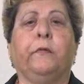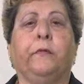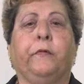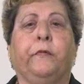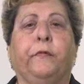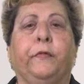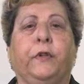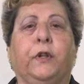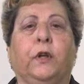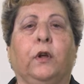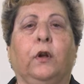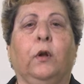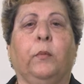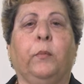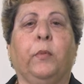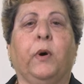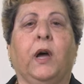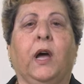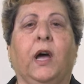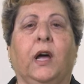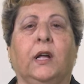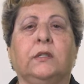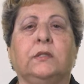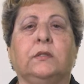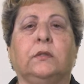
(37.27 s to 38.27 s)
for the Global
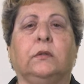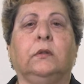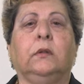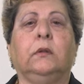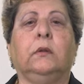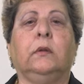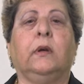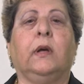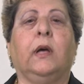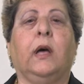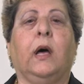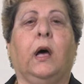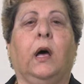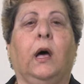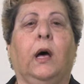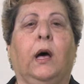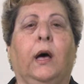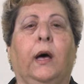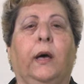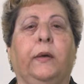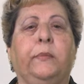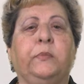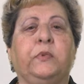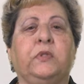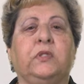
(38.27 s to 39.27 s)
Council.
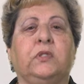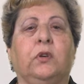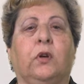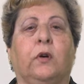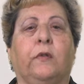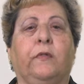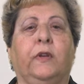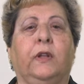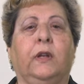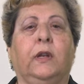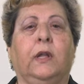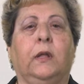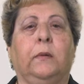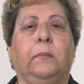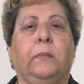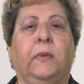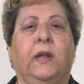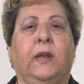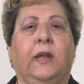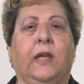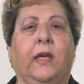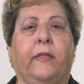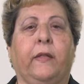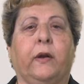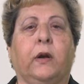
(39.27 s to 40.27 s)
I'm serving in
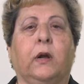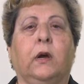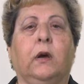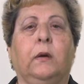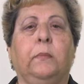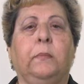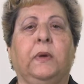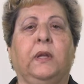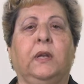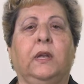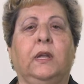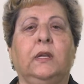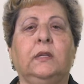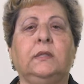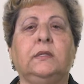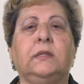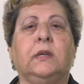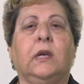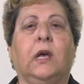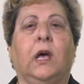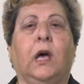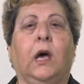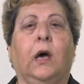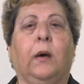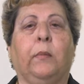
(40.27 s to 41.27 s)
many other committees.
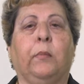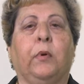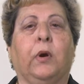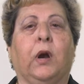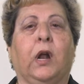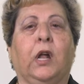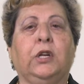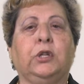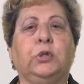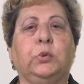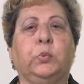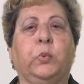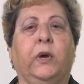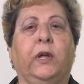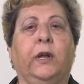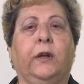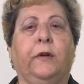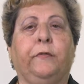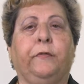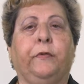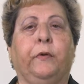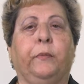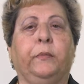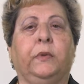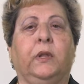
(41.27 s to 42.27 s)
I'm graduated
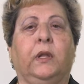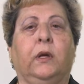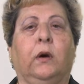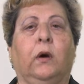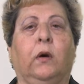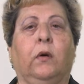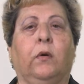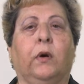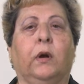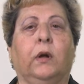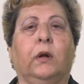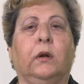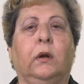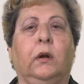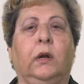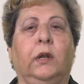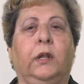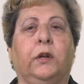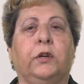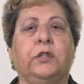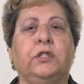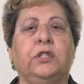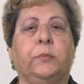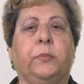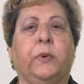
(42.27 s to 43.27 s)
from the ORRA
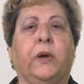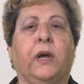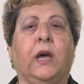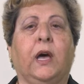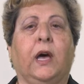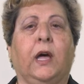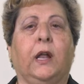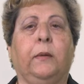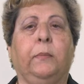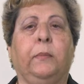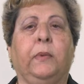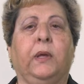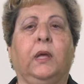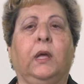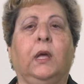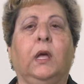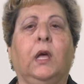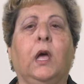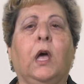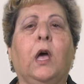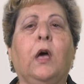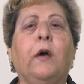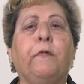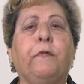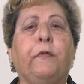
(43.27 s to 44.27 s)
Leadership Academy,
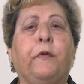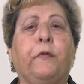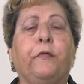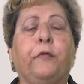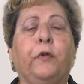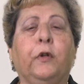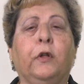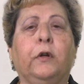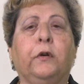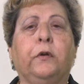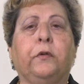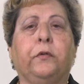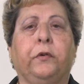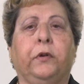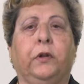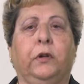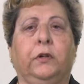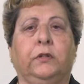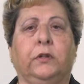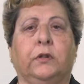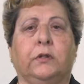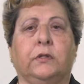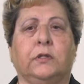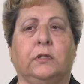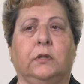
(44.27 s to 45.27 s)
the Florida
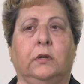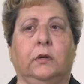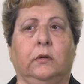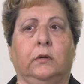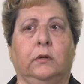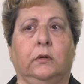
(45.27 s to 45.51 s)
Realtors